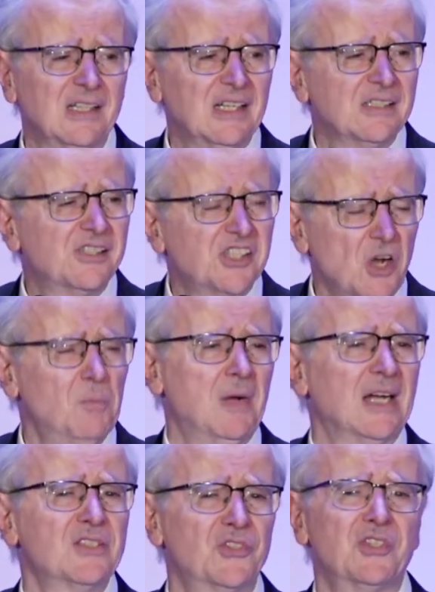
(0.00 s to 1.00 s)
so
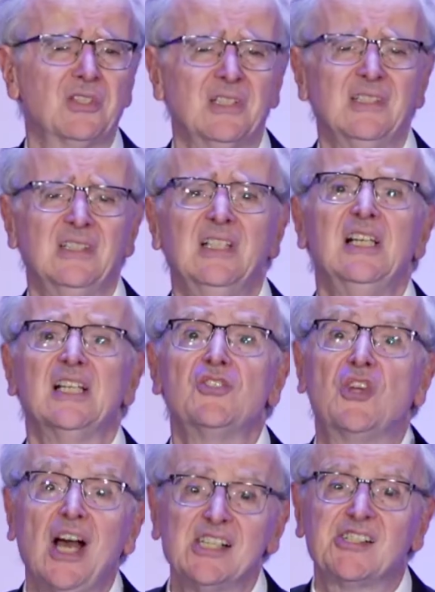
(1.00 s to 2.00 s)
much:
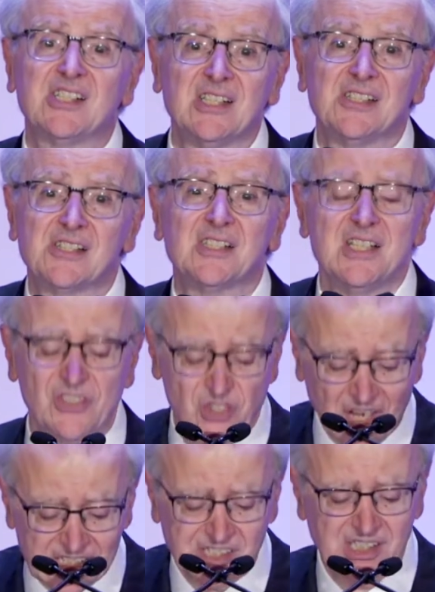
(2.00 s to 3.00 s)
justice,
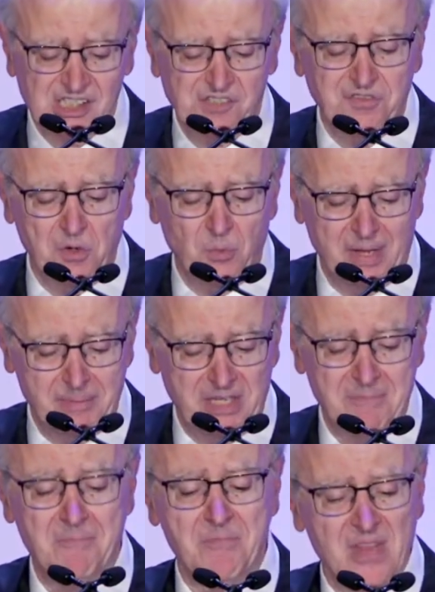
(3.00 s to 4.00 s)
justice for
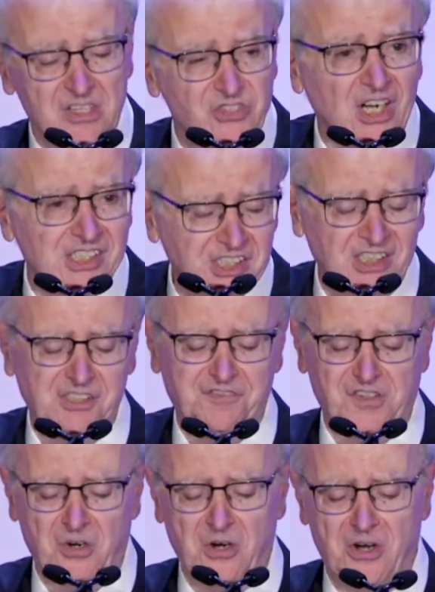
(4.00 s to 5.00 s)
women, justice
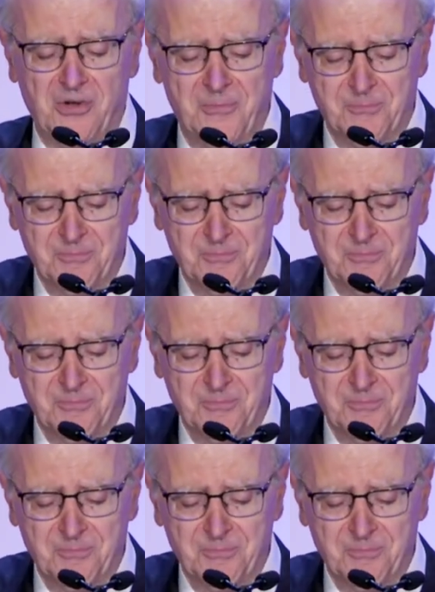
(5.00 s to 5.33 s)
for all.